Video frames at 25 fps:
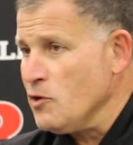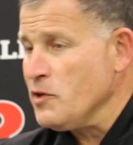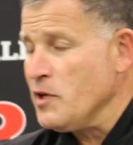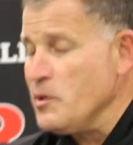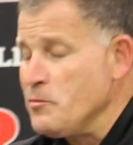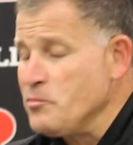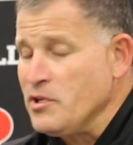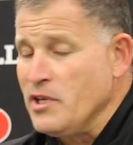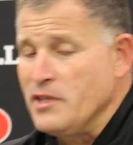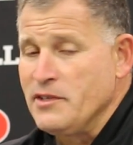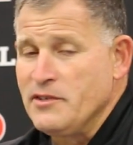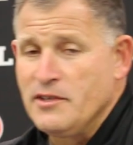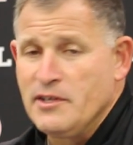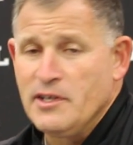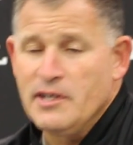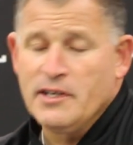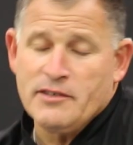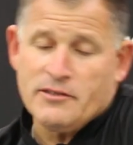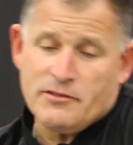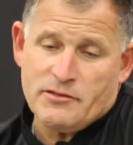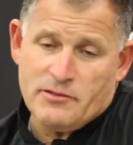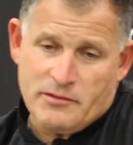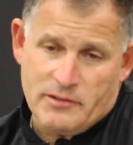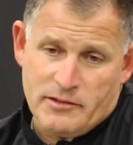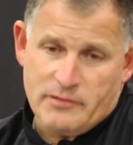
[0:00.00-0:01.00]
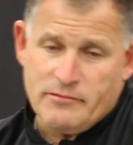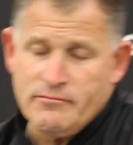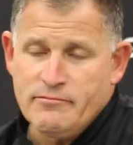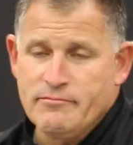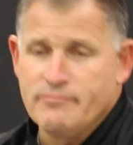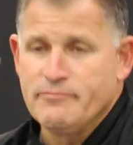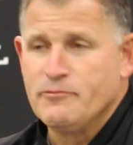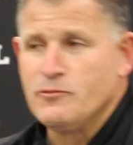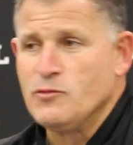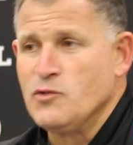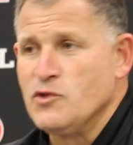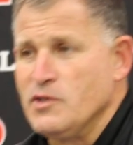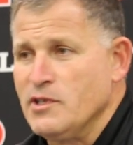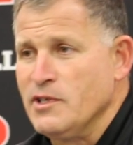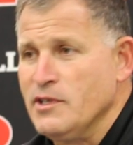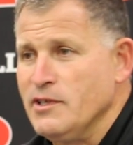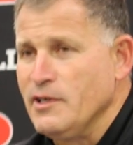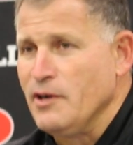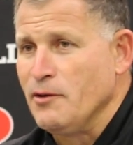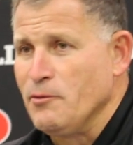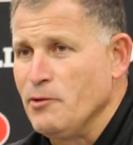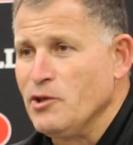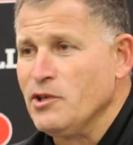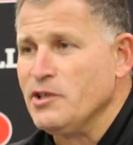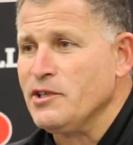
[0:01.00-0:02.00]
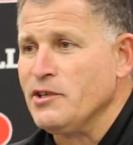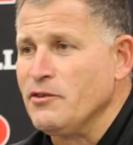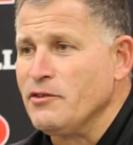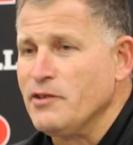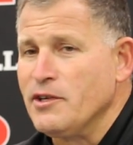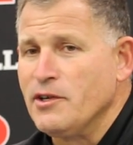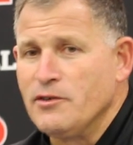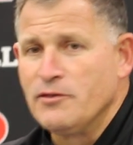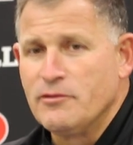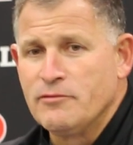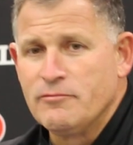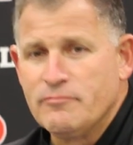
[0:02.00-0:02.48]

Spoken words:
Oh, they play tonight. So. See? I really don't know.